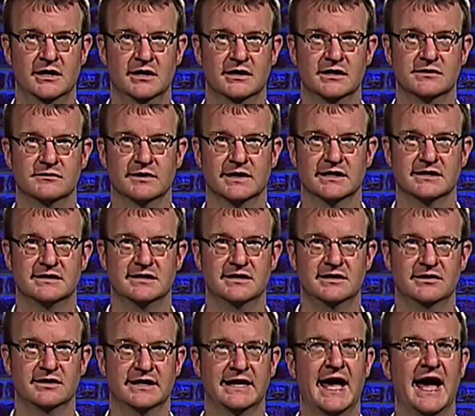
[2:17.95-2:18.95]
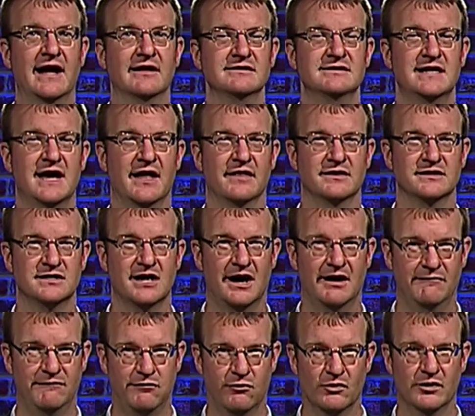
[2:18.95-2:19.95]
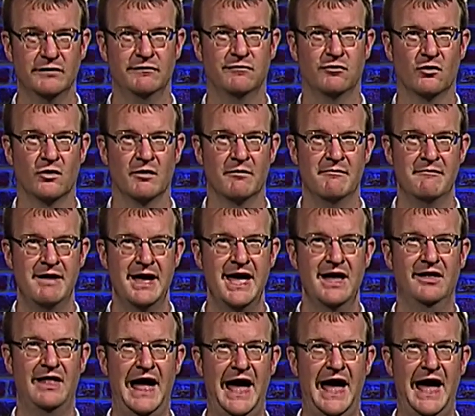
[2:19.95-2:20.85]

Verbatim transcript: as we continue to count down the top 44 male